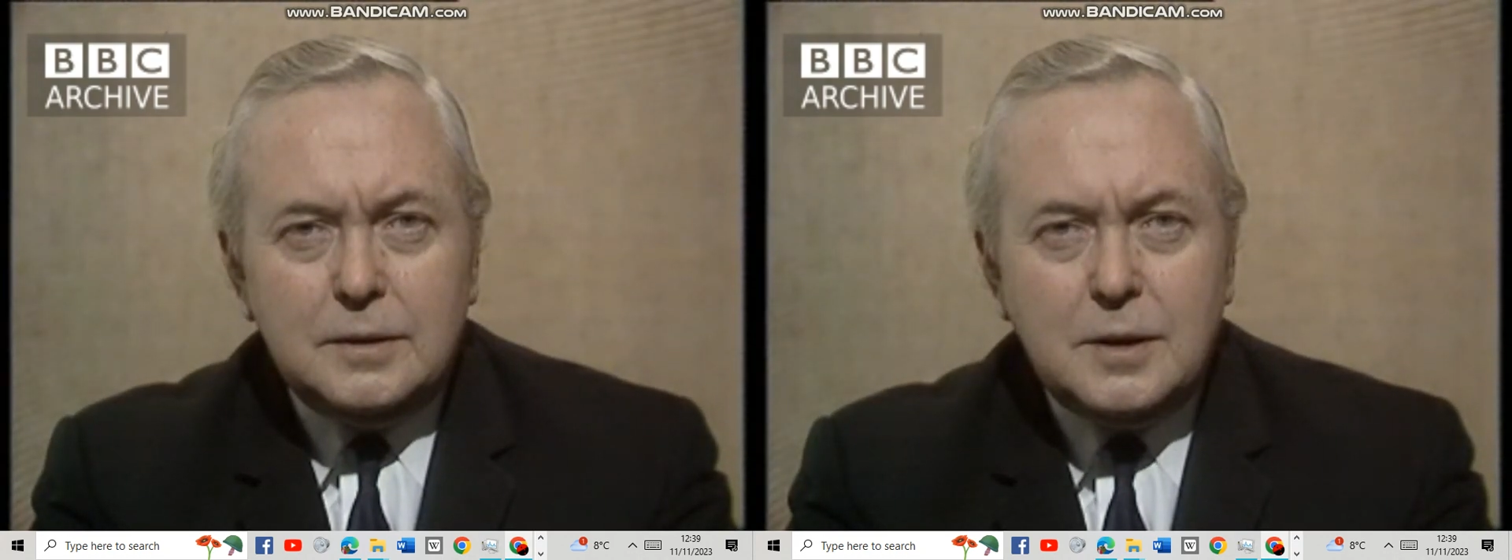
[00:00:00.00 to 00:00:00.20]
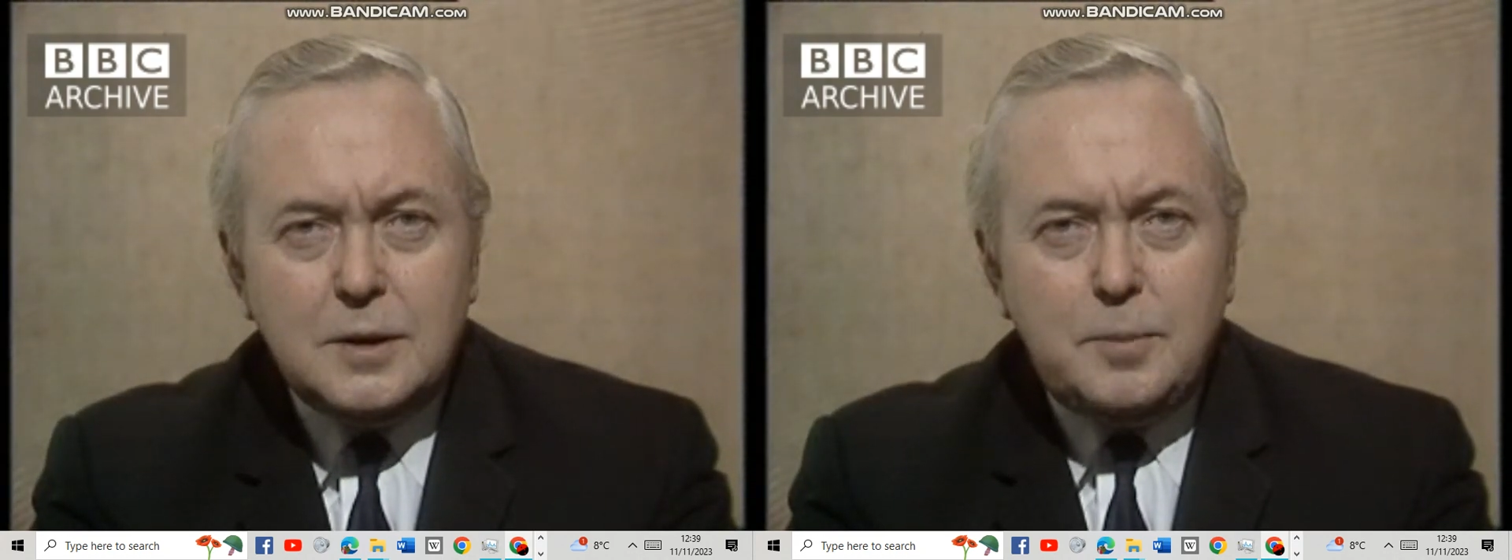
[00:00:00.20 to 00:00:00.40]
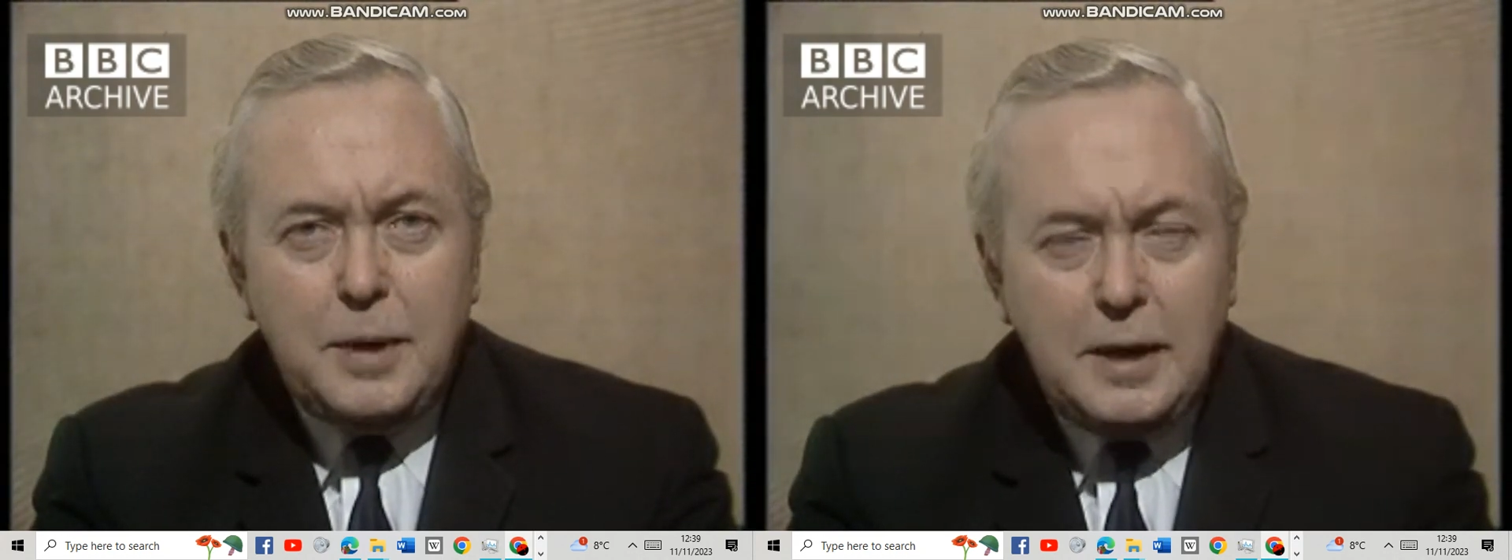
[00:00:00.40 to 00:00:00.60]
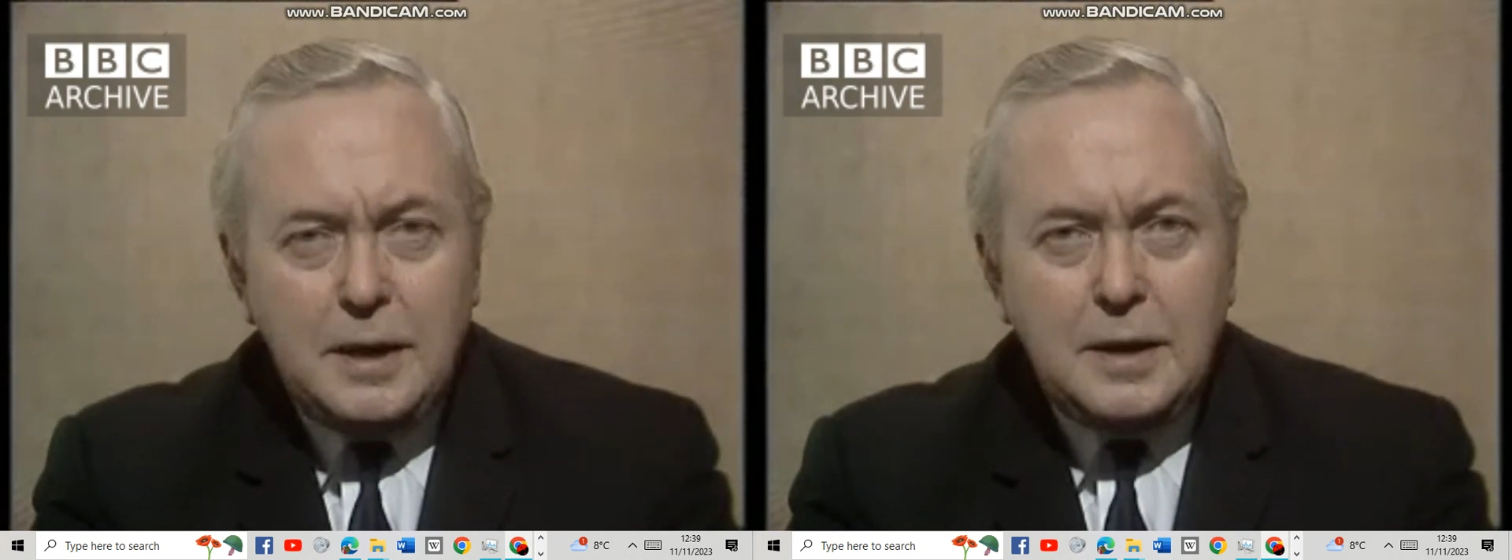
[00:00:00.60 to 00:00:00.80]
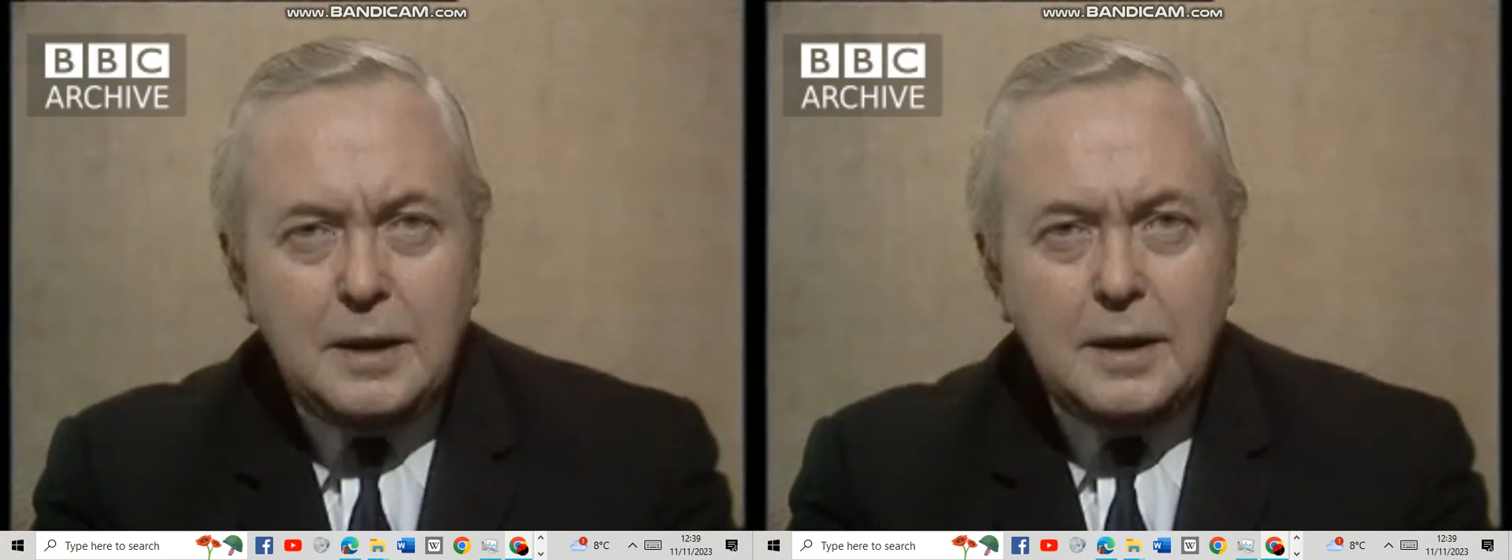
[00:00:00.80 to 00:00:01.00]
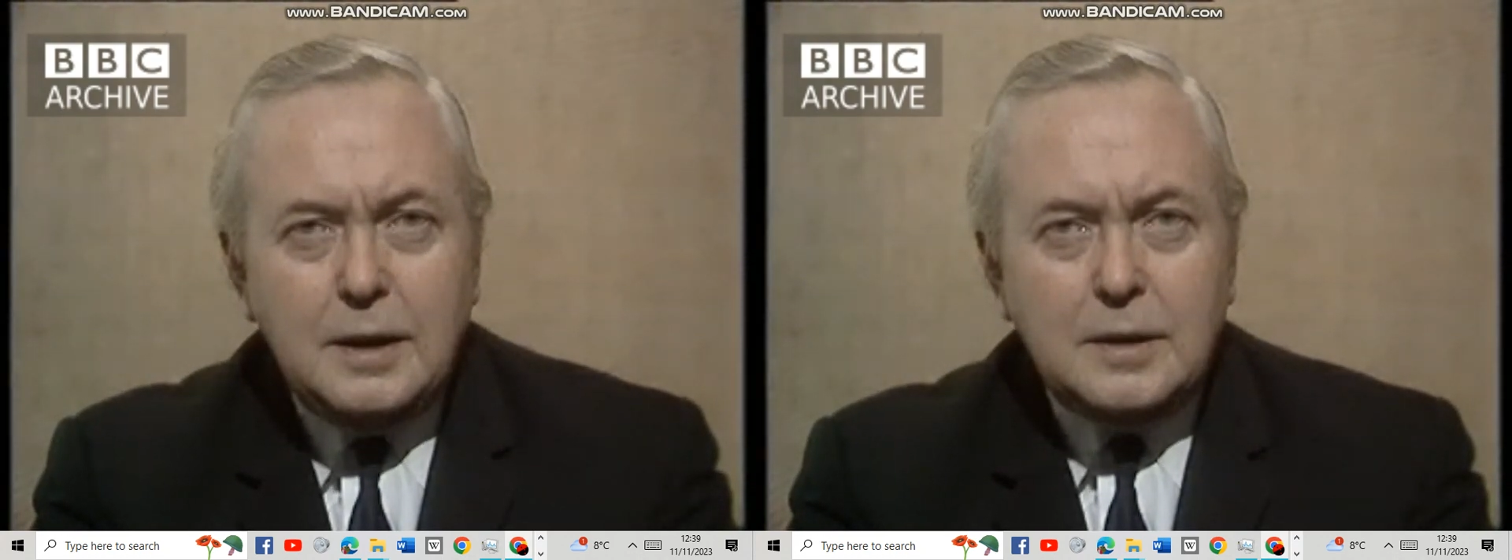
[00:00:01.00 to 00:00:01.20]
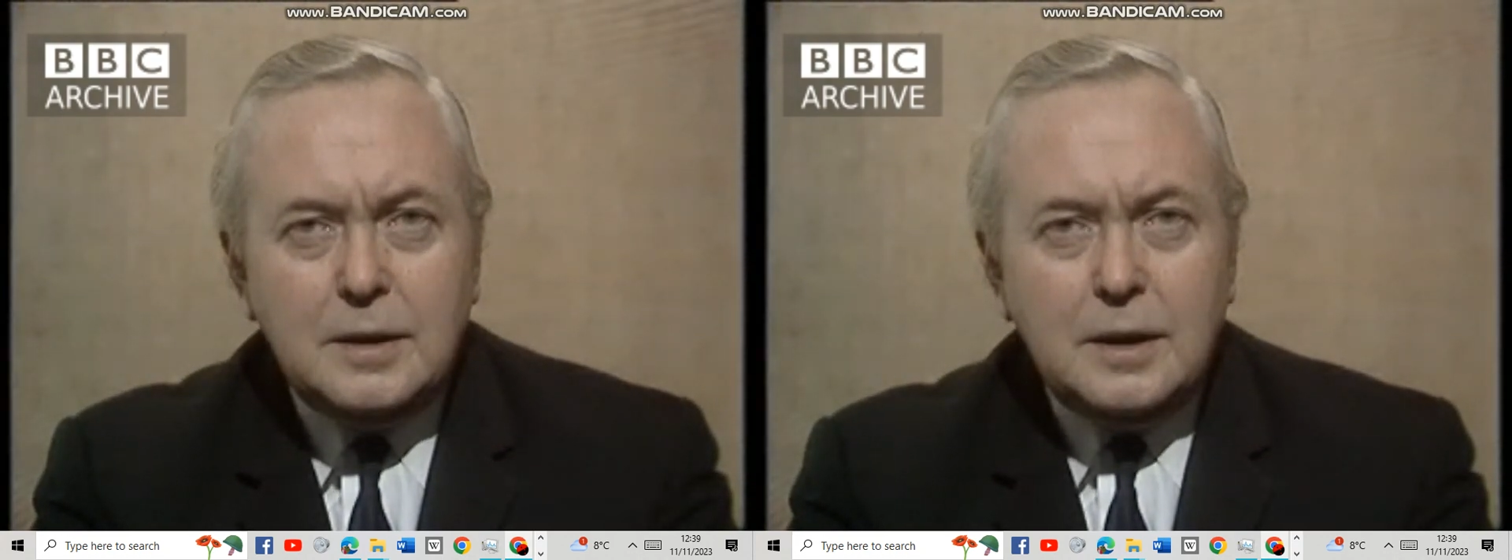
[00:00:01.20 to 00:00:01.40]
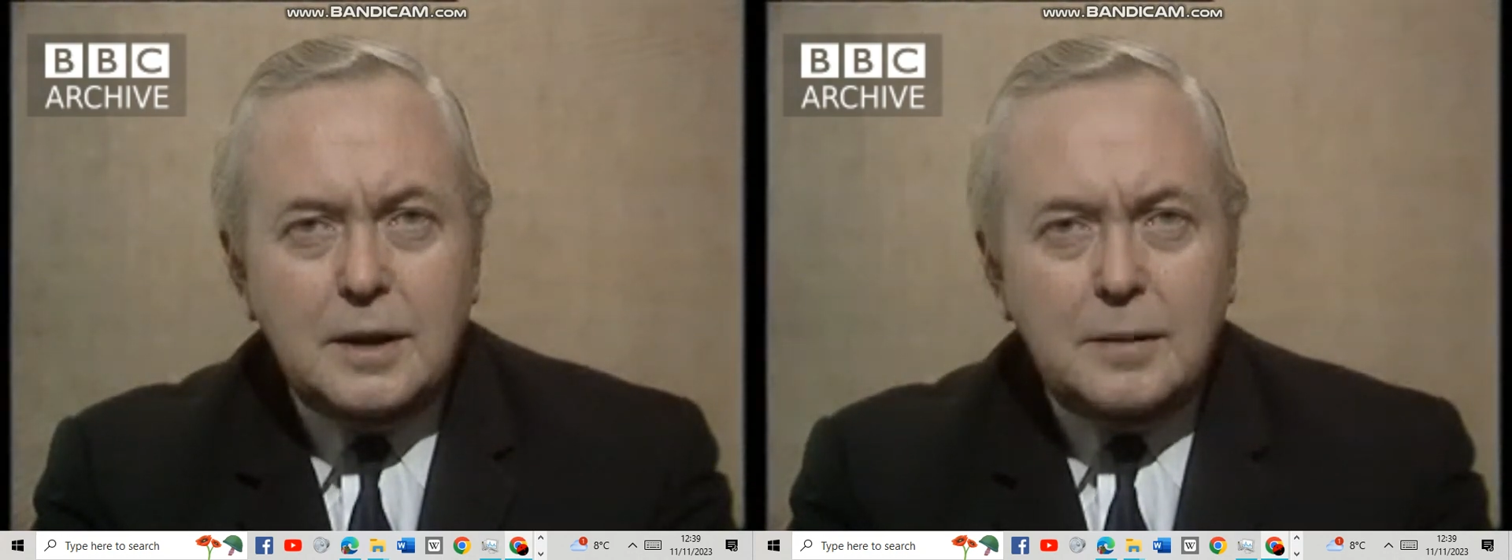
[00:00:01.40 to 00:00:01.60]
Speed is